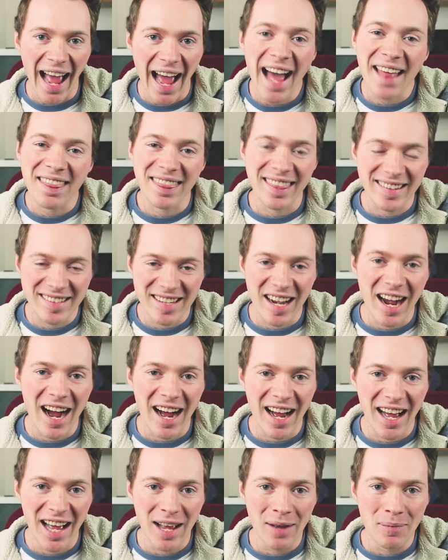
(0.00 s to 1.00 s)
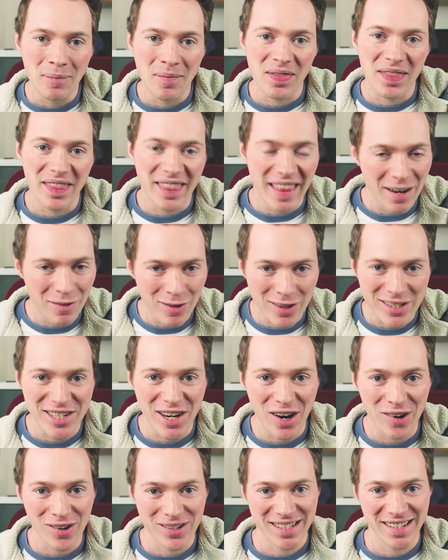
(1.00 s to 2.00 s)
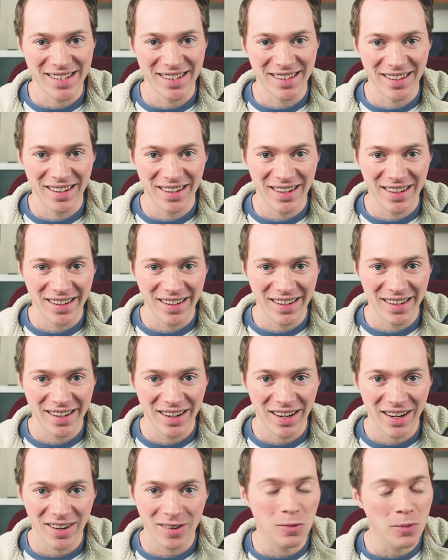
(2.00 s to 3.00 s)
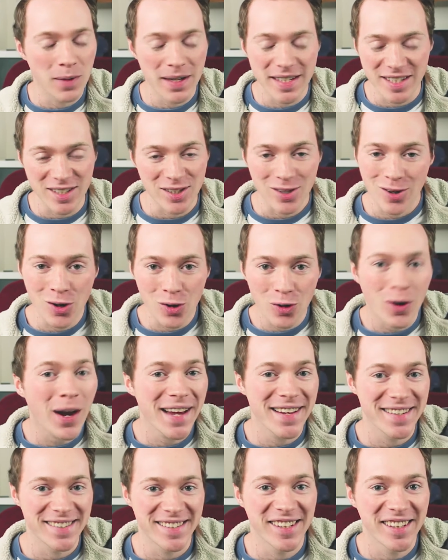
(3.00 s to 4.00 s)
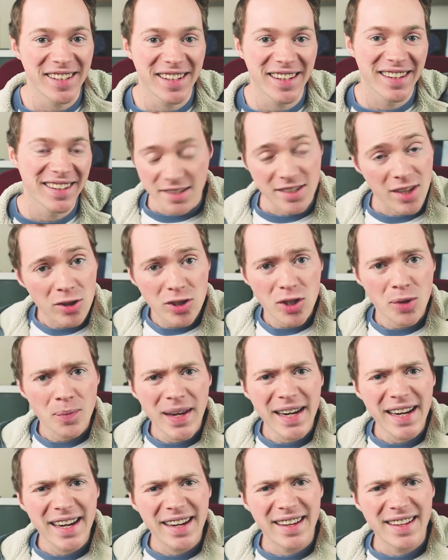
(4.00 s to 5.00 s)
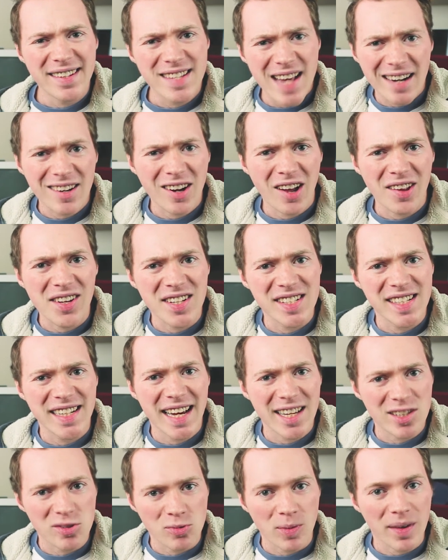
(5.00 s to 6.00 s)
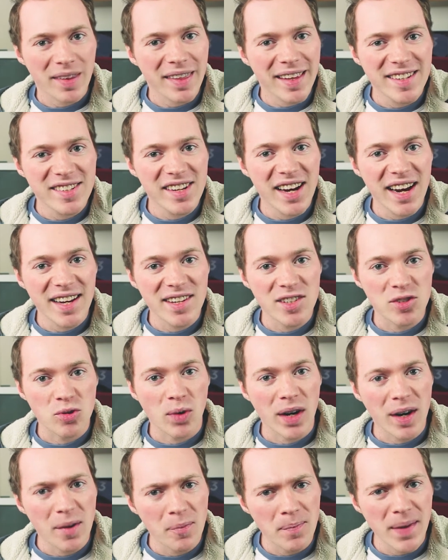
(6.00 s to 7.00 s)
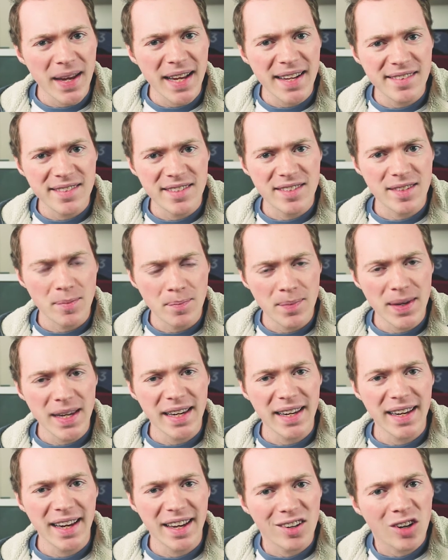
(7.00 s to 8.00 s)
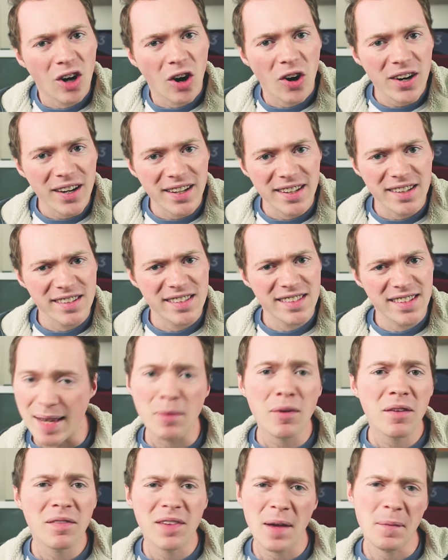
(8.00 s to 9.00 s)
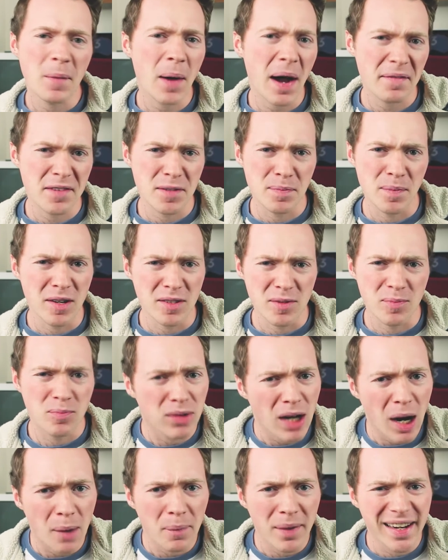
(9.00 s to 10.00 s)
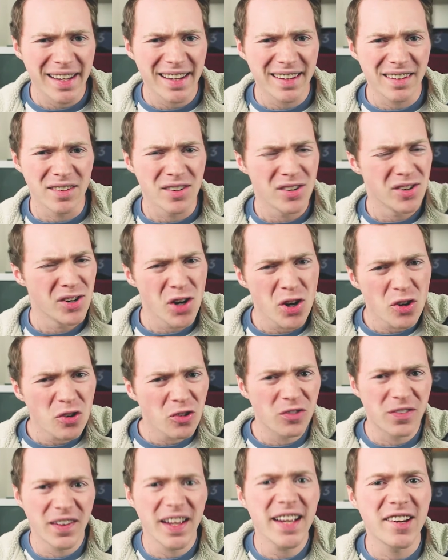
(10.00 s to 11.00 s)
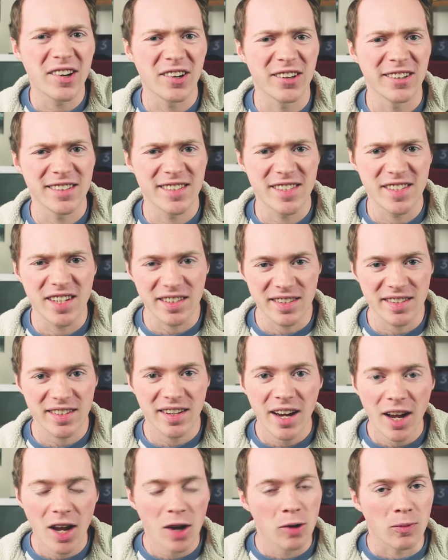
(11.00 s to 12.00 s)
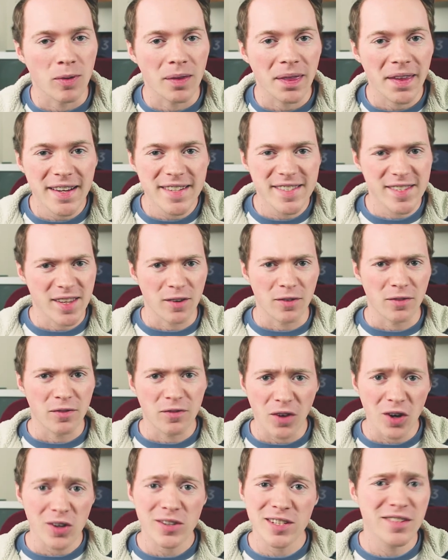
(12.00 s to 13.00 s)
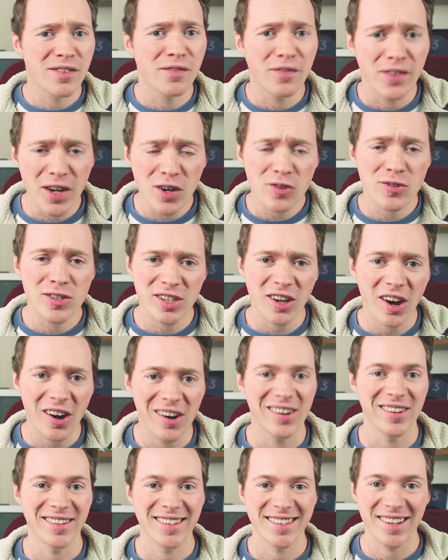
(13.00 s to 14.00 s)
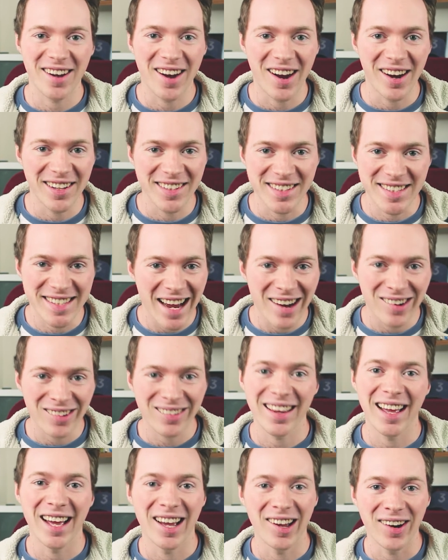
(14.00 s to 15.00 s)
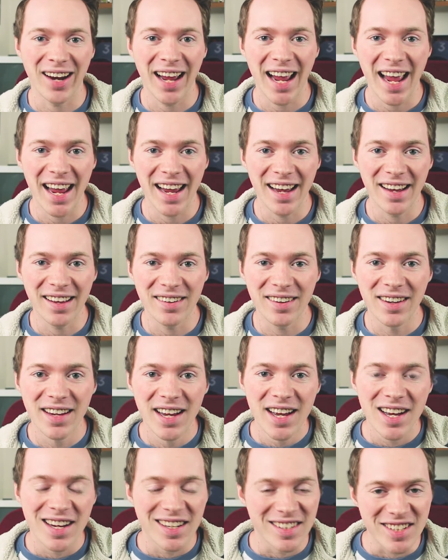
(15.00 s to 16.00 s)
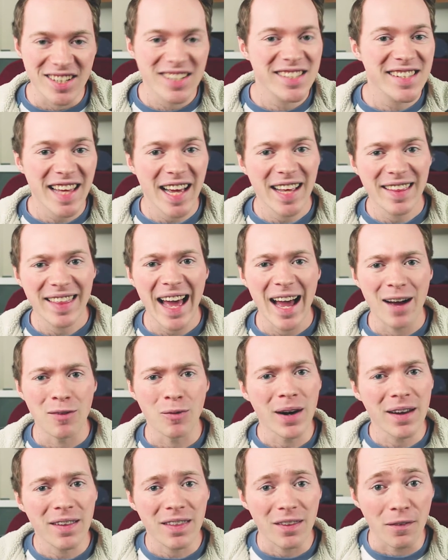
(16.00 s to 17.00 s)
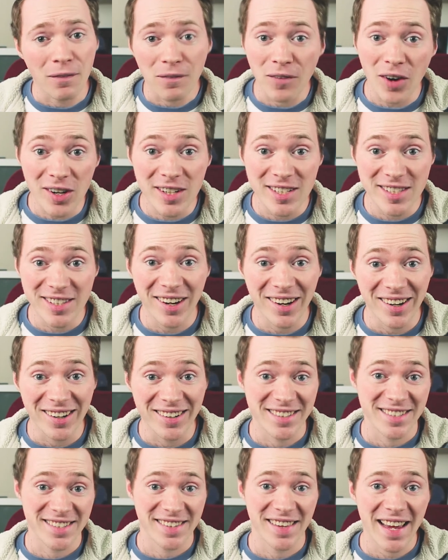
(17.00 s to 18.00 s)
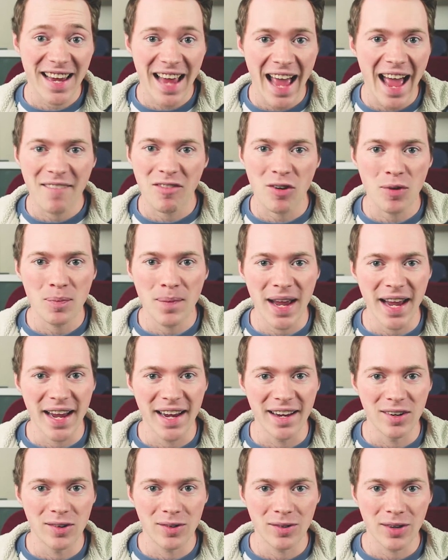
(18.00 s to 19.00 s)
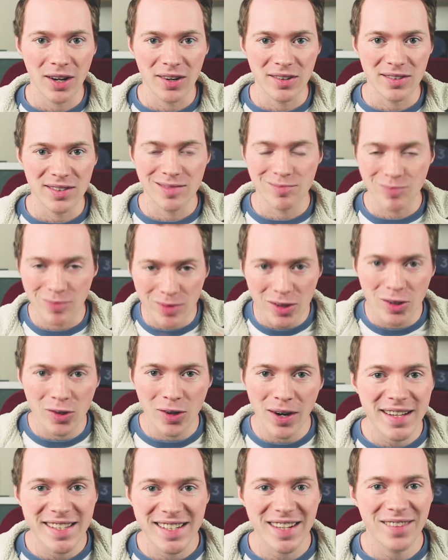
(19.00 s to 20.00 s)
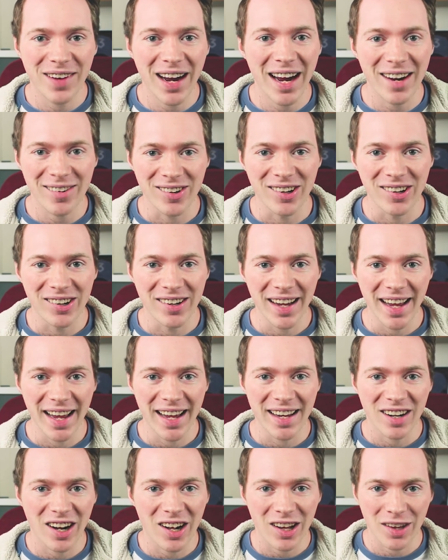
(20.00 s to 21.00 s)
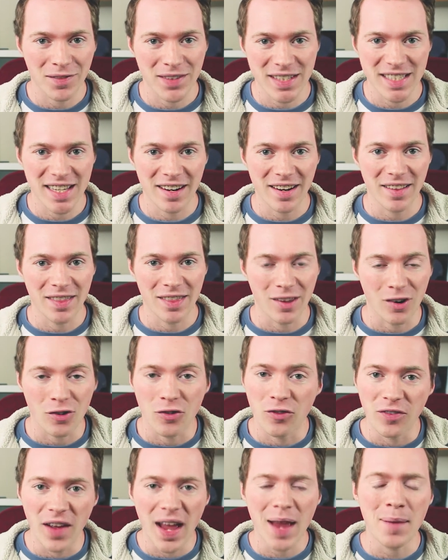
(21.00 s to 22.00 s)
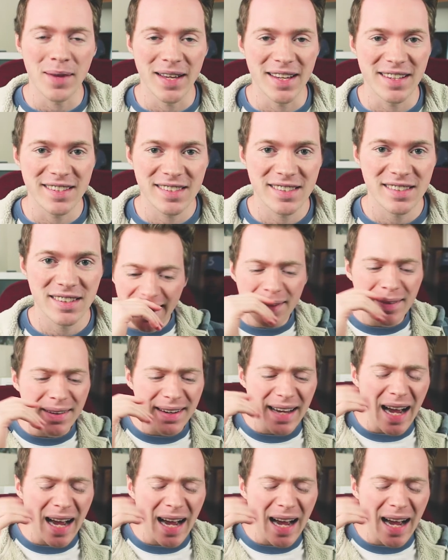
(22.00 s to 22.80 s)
at the time they were chosen, which is crazy. Social media and technology has really changed what it means to be an artist. Some of hip-hop's most prominent new figures just released their first few songs on SoundCloud, and just like that, one of the first songs they ever made goes crazy viral, and all of a sudden they're famous. And it